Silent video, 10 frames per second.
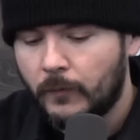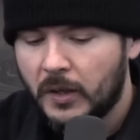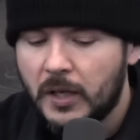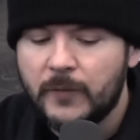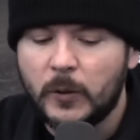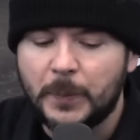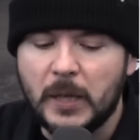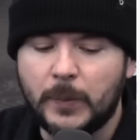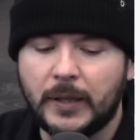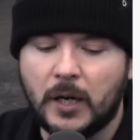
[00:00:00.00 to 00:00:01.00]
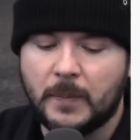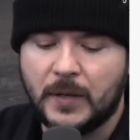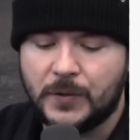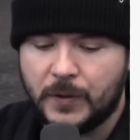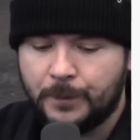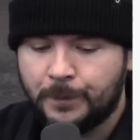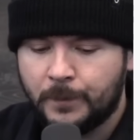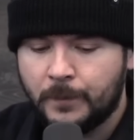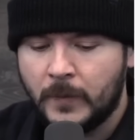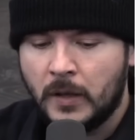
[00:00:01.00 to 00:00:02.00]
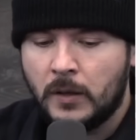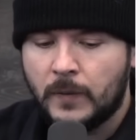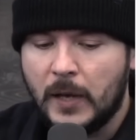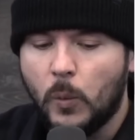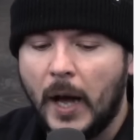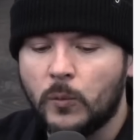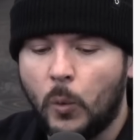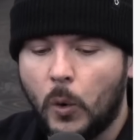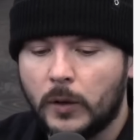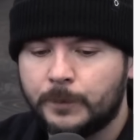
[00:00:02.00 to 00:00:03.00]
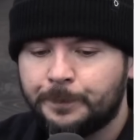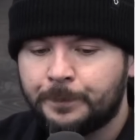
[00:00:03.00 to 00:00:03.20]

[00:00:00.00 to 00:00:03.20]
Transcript: Evil people in our midst. They want war